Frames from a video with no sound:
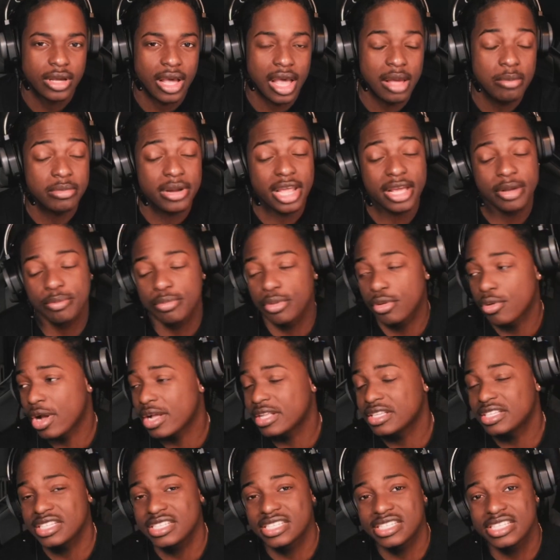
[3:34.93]
I'm like, bro,
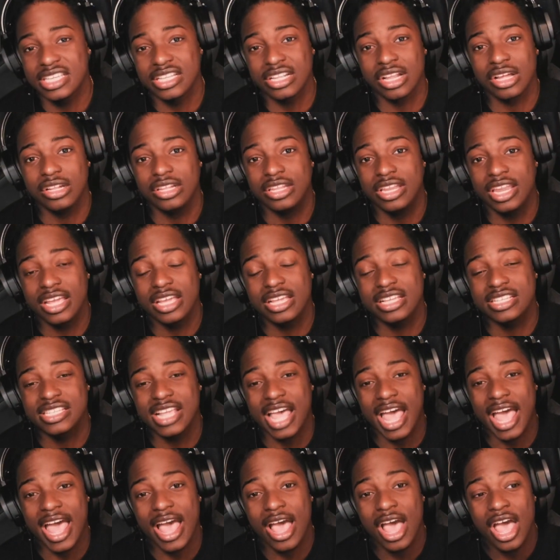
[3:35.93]
I just seen a nigga's
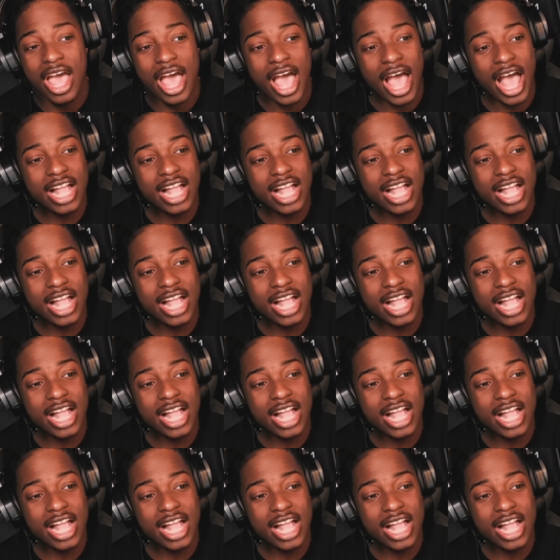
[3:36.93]
ass.